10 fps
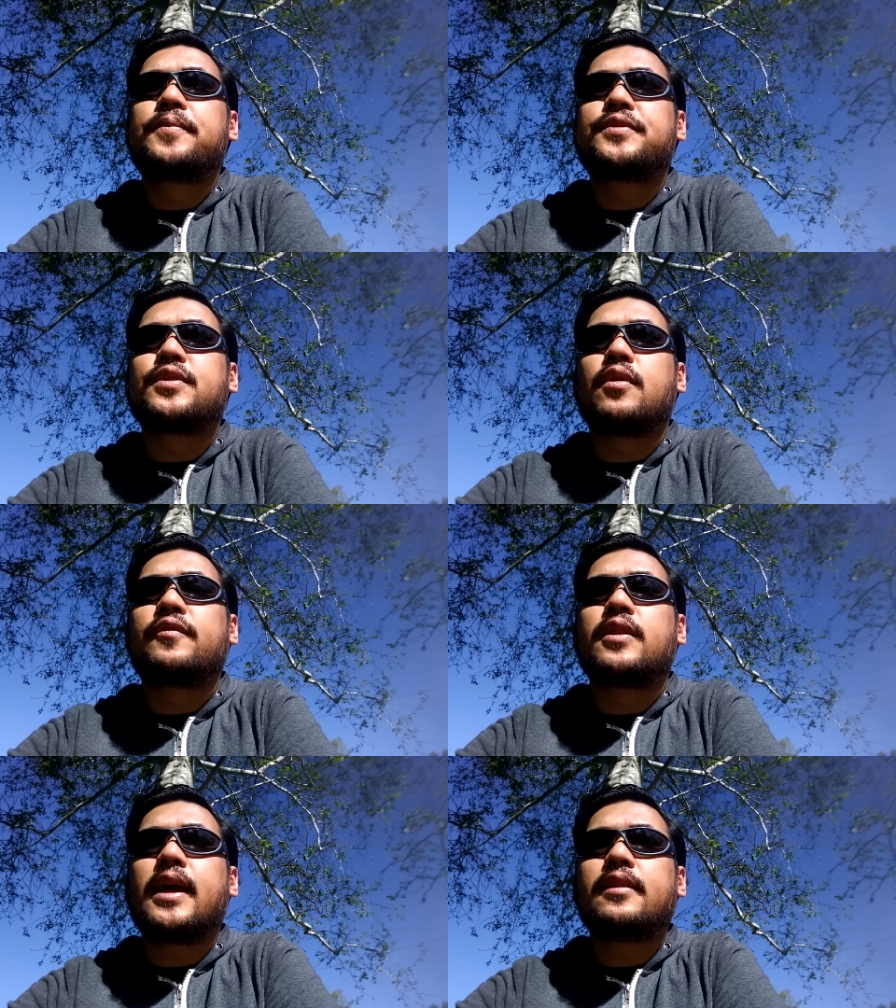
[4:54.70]
So if
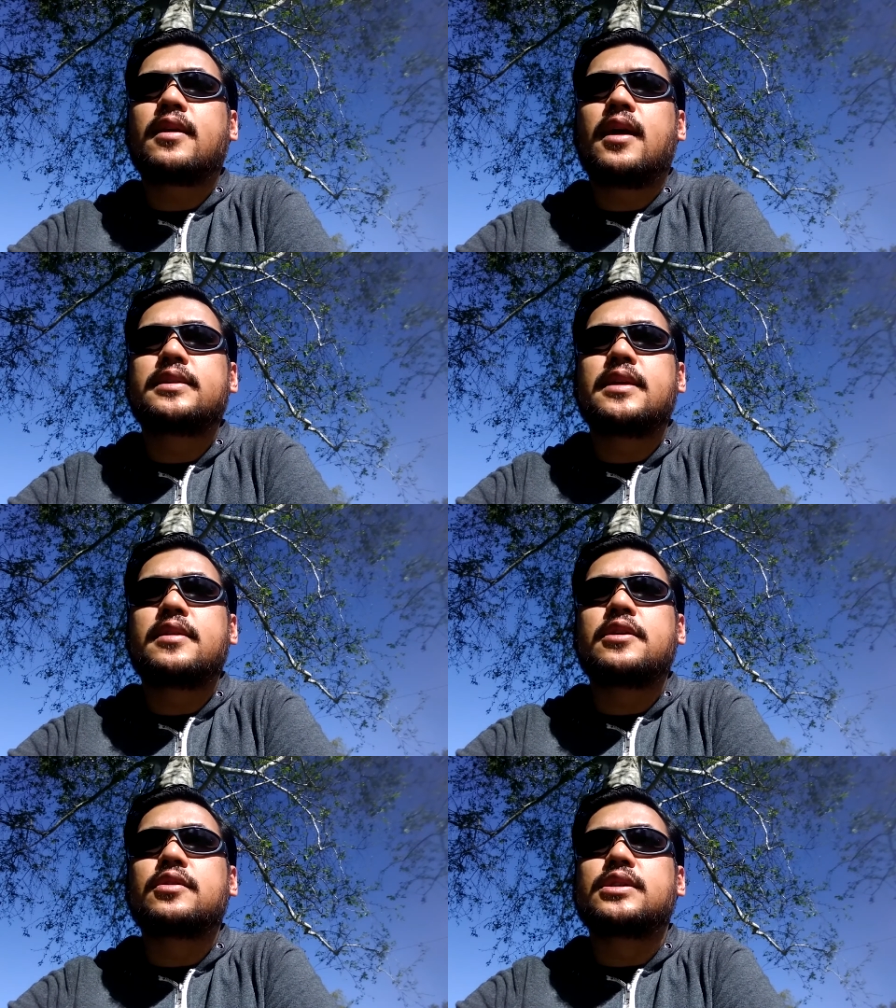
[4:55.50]
you like the content
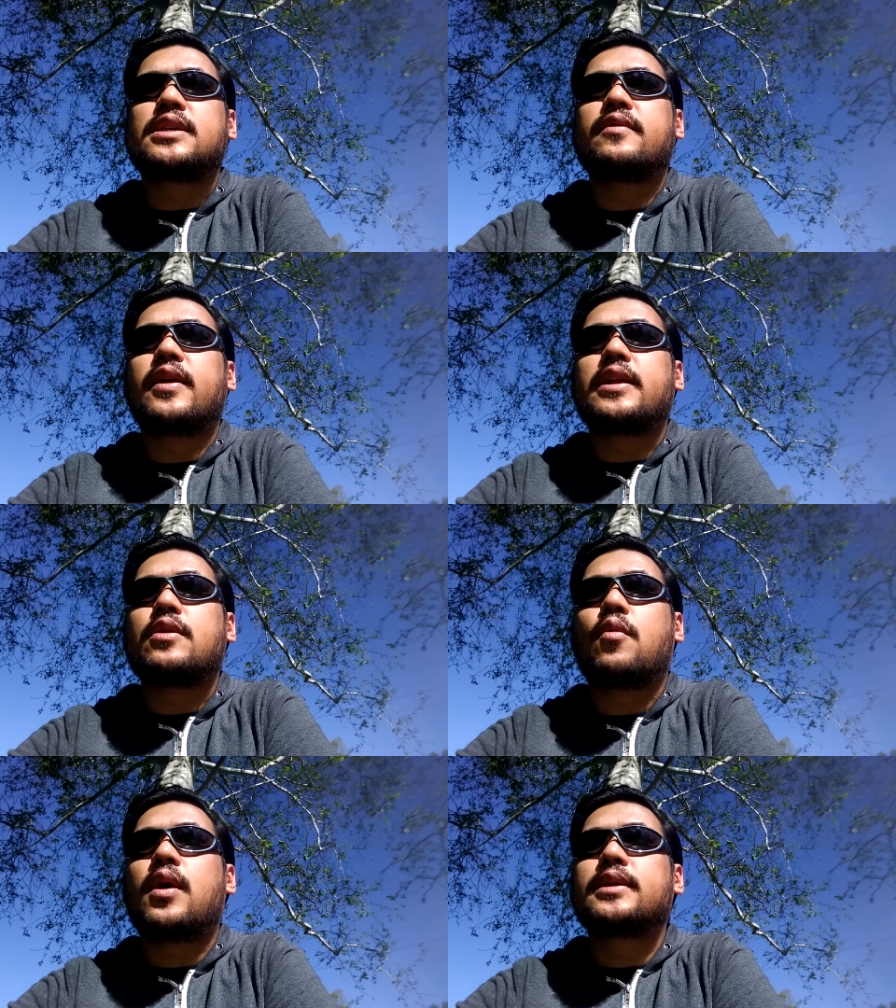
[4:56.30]
that you're receiving and
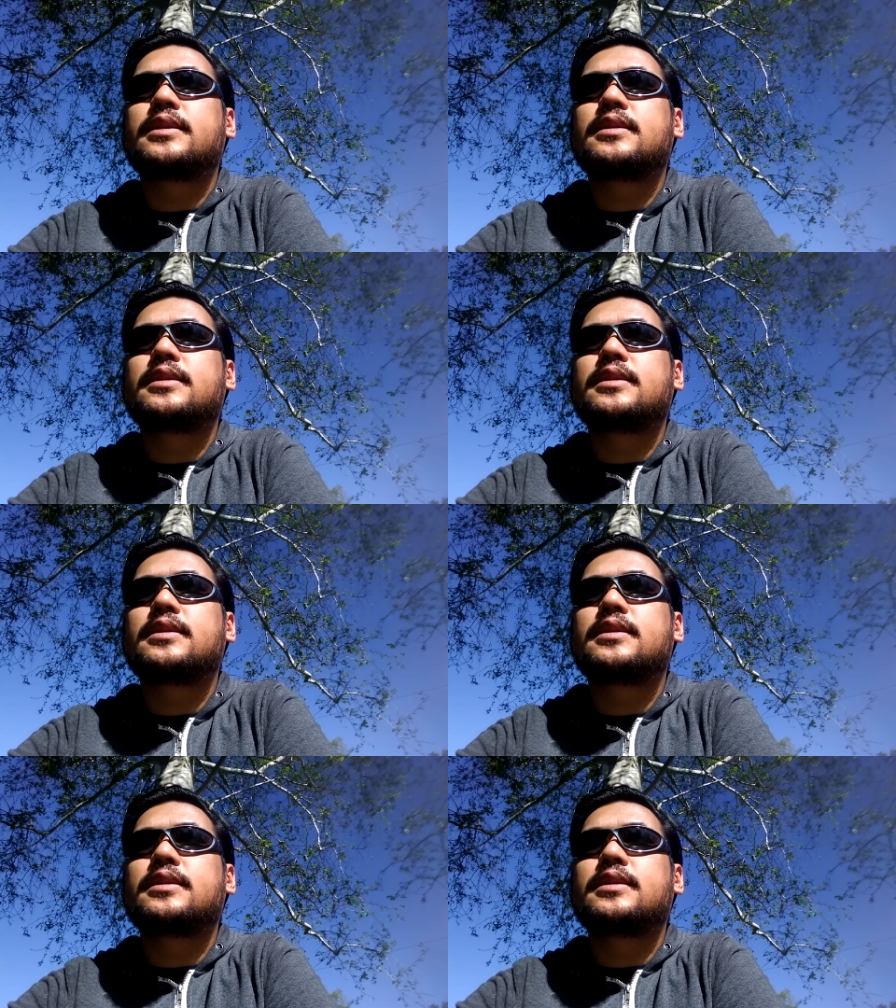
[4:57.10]
you want